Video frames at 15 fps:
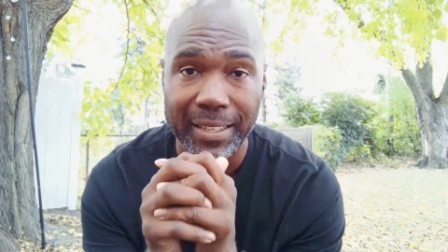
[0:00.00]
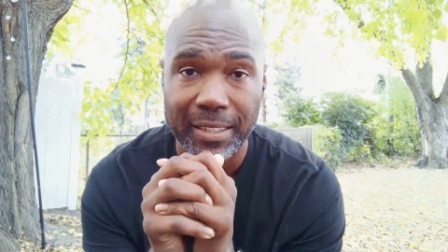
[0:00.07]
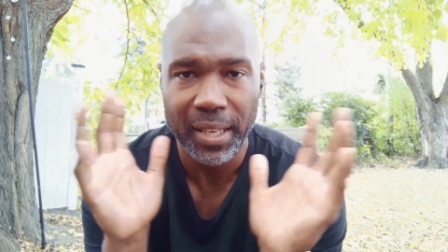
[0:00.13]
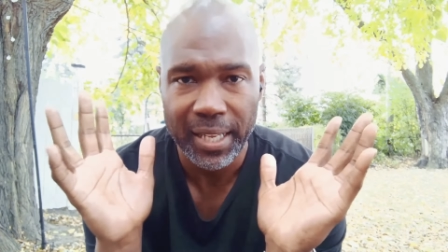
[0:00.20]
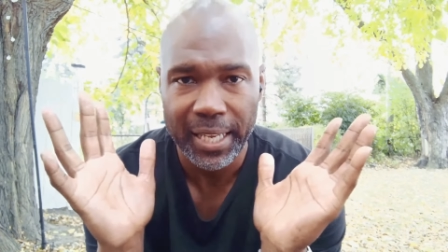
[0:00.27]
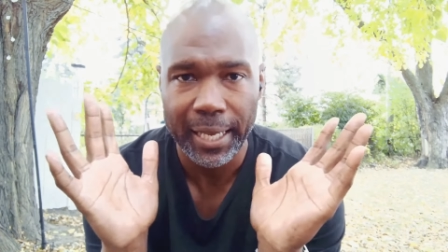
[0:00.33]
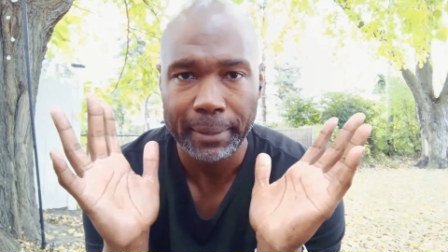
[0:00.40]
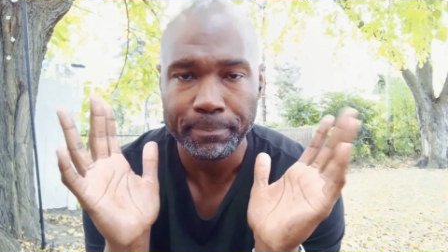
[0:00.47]
But
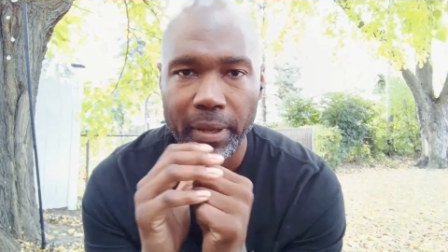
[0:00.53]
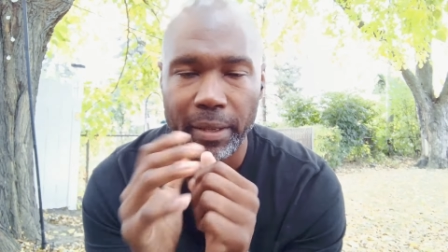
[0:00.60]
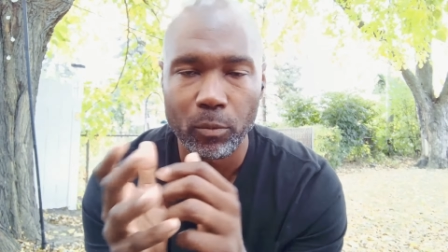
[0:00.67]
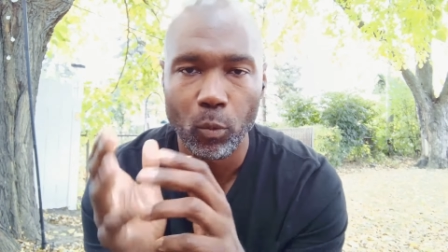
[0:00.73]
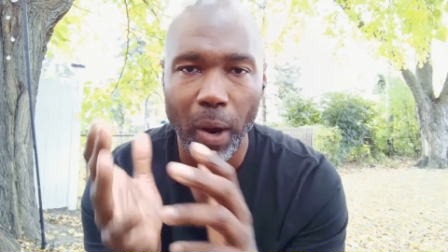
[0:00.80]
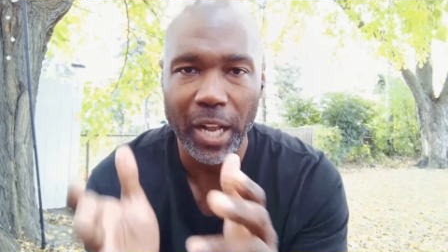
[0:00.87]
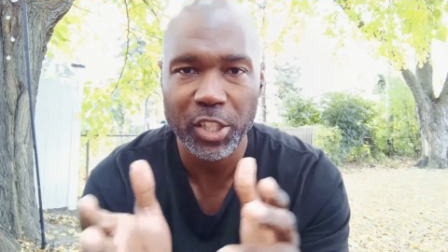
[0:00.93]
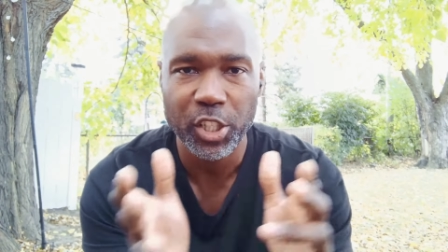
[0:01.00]
then again,
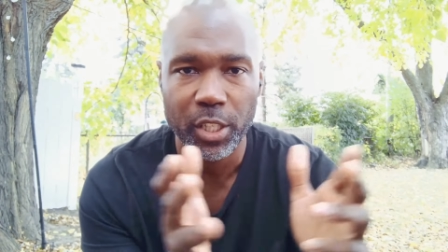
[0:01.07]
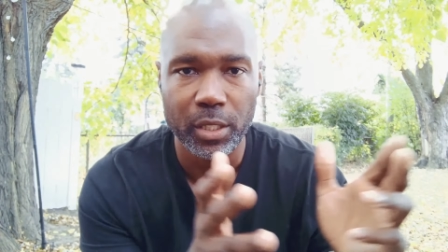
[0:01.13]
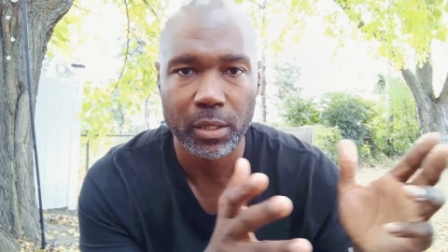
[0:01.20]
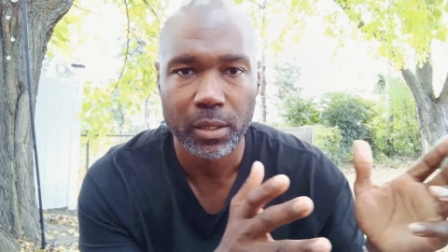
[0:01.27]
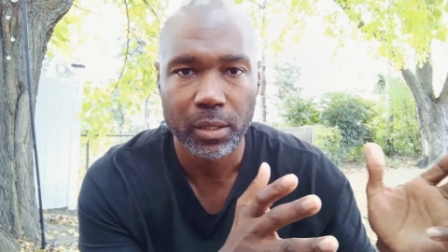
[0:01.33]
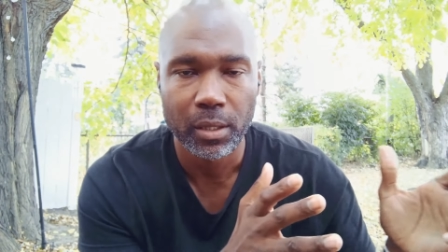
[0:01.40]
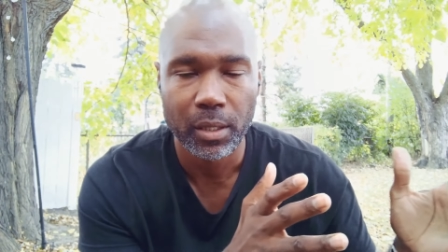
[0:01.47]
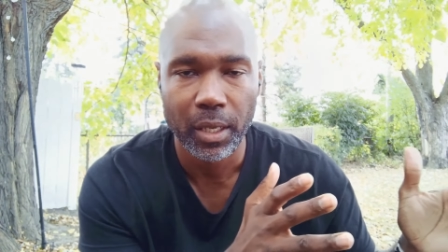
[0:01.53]
and watching
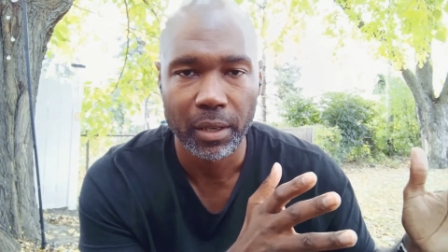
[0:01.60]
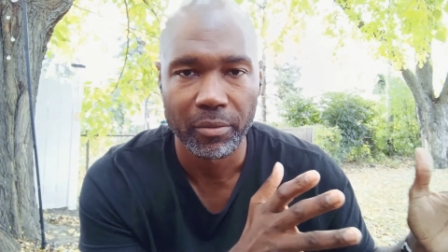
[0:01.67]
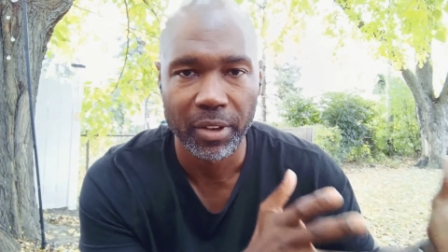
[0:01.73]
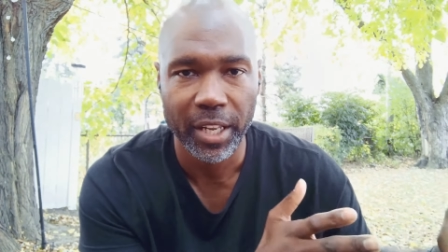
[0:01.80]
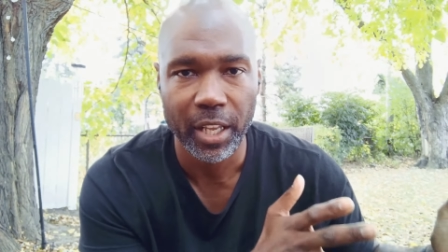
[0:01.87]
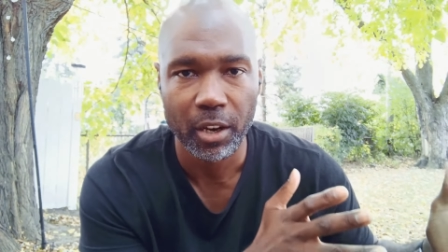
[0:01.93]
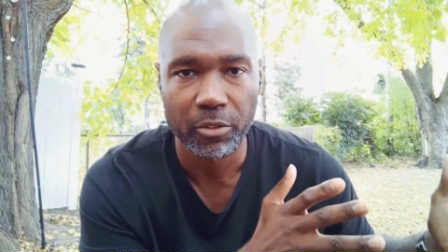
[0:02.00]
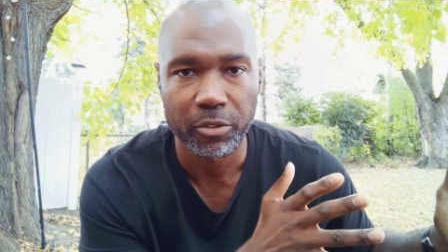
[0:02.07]
a
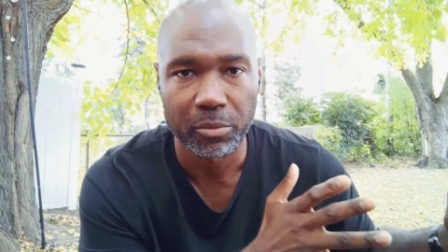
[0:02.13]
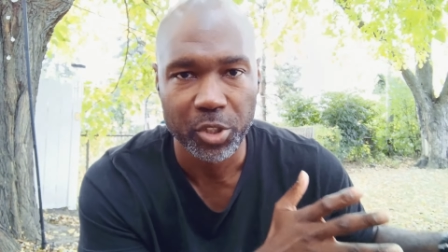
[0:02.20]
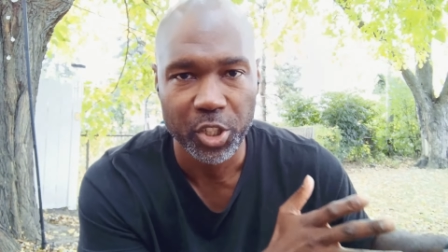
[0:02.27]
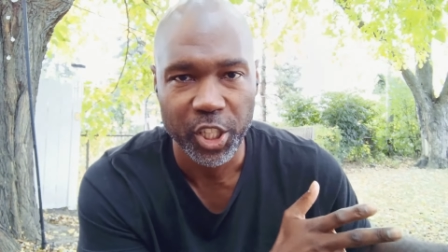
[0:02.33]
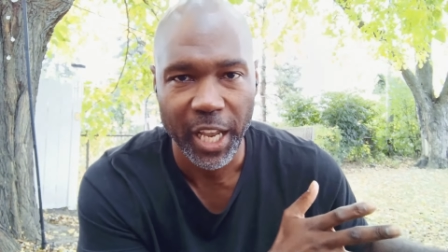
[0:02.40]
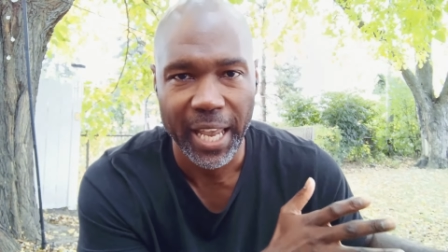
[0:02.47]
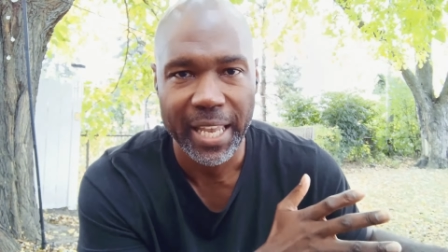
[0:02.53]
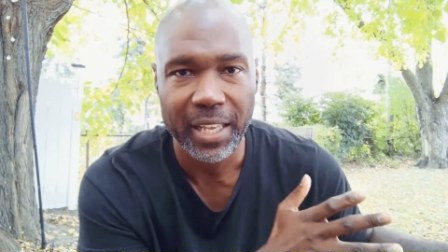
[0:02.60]
video from
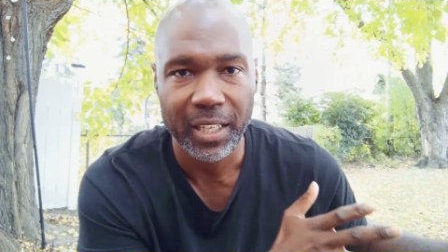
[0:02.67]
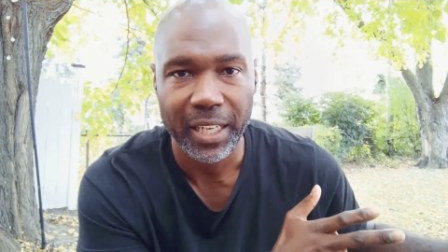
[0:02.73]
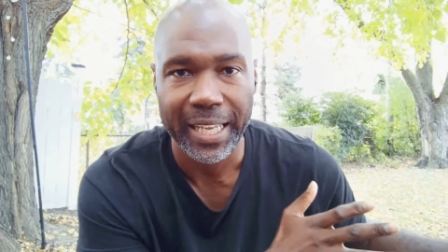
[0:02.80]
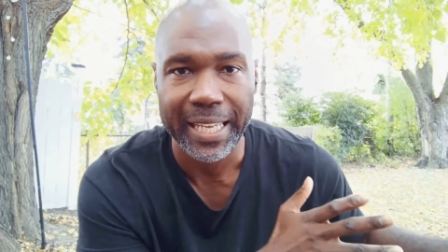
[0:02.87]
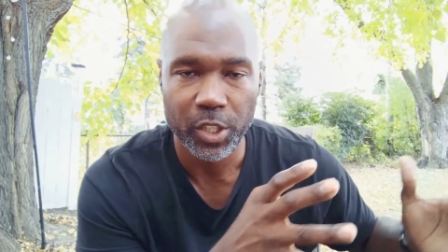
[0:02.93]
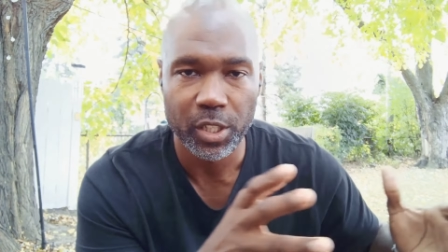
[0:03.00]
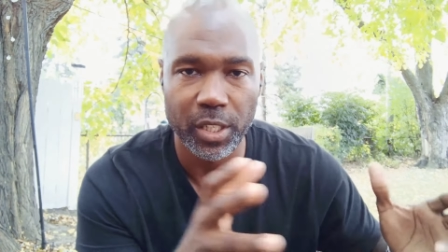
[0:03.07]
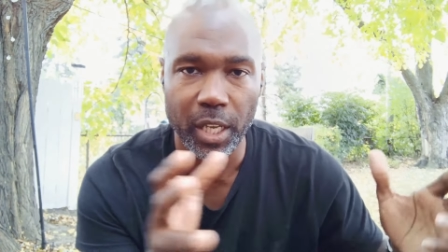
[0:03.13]

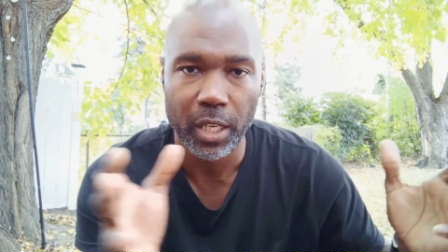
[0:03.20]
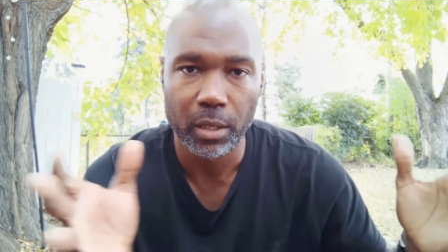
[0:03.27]
Chainlink, which is